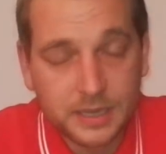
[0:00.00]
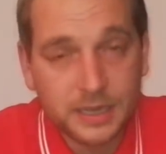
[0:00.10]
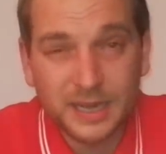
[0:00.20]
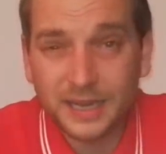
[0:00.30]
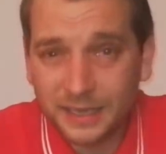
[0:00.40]

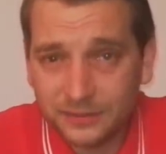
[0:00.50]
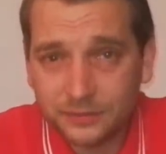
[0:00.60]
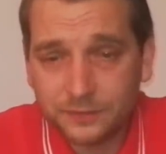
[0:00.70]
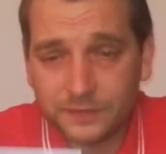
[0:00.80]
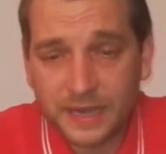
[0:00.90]
It is
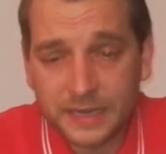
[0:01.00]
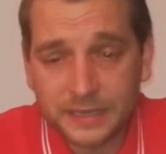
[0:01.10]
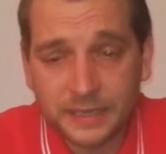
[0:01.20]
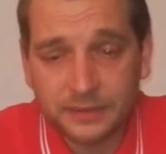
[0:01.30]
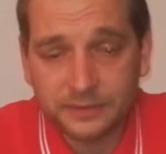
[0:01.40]
fairly
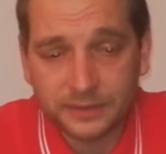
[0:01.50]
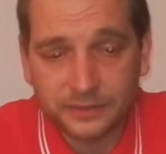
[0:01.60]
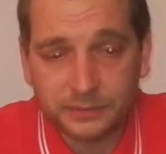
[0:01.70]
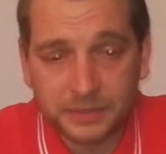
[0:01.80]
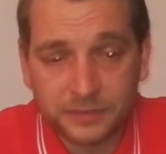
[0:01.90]
easy,
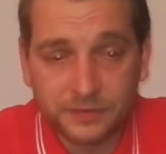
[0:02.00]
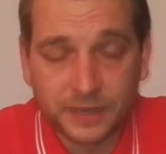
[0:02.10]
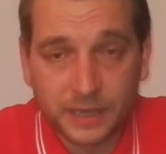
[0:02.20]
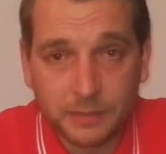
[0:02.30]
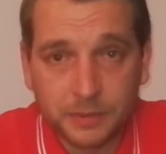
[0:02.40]
to be
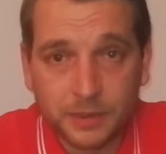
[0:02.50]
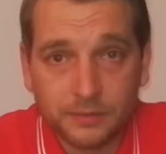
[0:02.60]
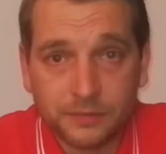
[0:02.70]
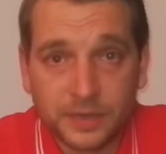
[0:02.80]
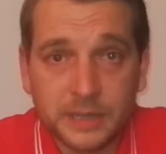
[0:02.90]
fair, but
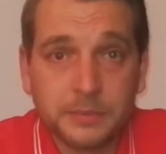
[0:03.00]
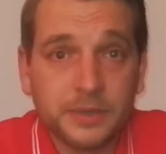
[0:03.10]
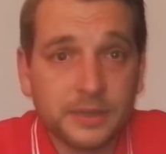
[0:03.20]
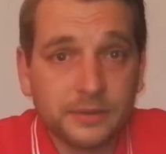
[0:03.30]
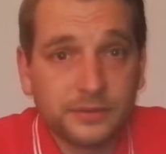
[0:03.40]
for anybody
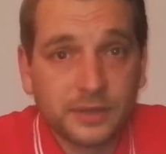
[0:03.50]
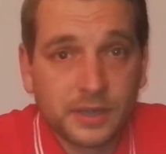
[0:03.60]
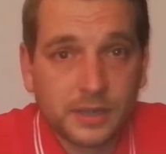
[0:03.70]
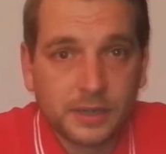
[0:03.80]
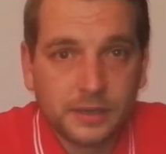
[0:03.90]
that's
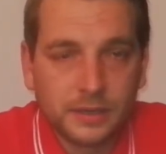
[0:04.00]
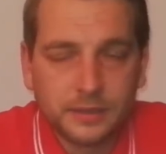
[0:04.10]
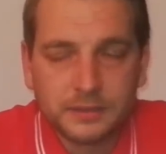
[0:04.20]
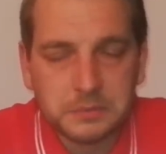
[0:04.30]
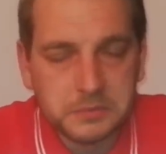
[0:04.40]

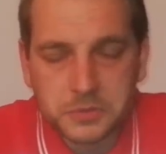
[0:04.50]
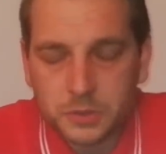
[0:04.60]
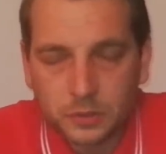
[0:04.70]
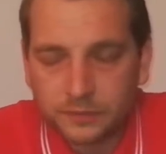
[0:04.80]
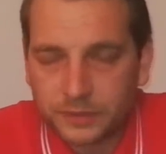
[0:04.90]

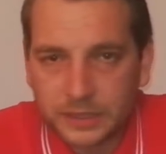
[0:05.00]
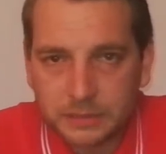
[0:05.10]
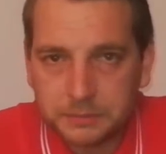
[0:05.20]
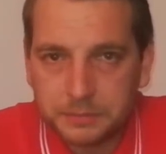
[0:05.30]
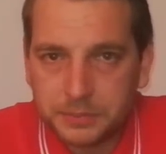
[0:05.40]
not very
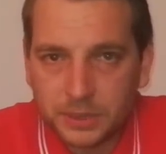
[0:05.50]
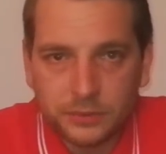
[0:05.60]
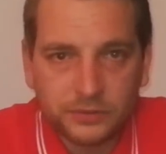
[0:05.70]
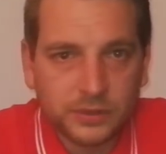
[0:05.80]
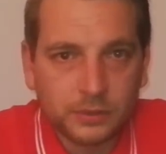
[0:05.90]

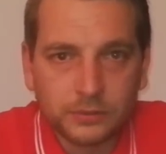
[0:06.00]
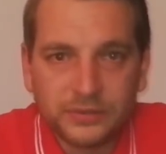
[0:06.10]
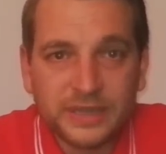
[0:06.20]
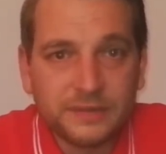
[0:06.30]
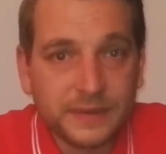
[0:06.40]
computer or
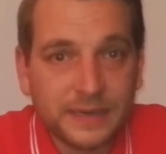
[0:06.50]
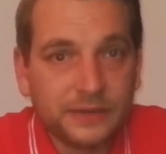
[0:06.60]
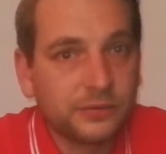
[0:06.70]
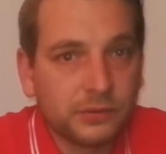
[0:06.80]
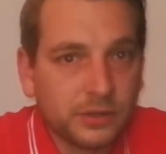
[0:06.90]
TV
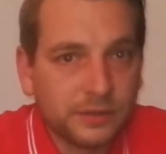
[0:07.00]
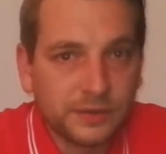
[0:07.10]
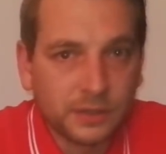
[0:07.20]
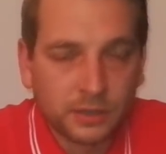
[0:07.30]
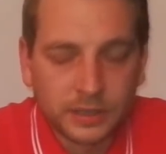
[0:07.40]
literate, if you
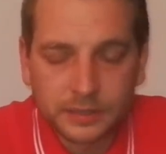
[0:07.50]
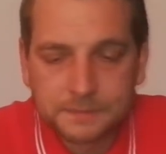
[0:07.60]
like,